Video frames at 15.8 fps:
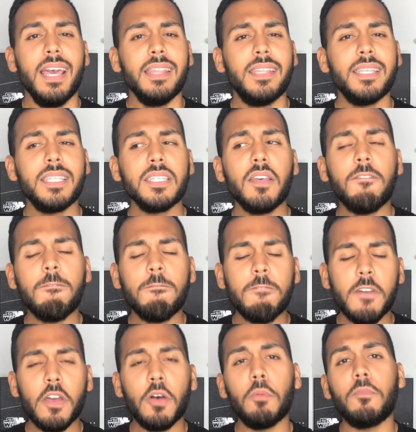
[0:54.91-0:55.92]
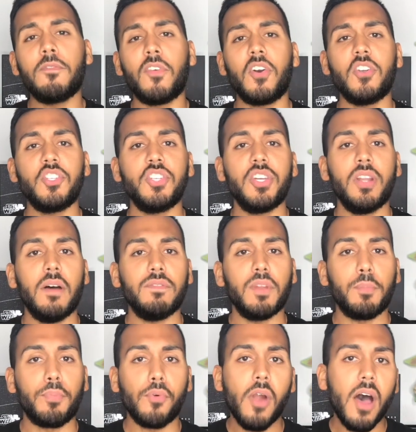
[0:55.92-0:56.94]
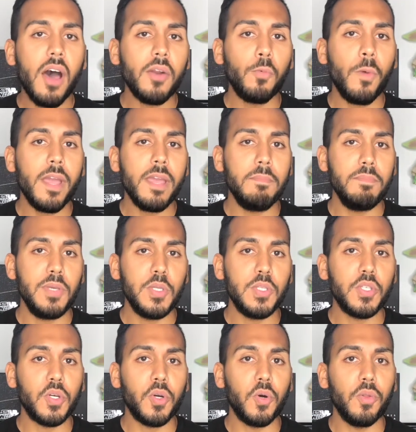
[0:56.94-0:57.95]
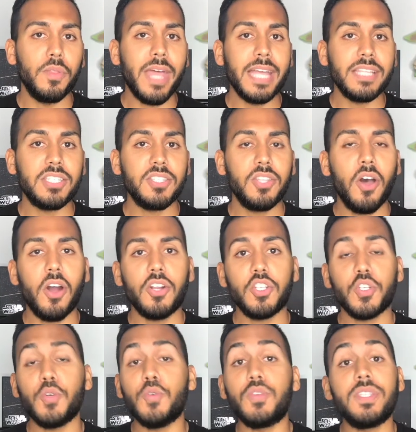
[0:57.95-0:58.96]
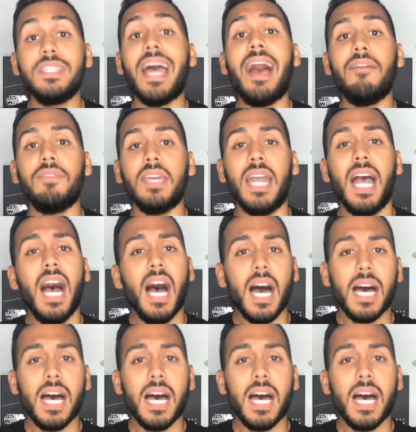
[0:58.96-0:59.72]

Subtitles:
This is a film version of the Broadway musical that stars Usnavi, a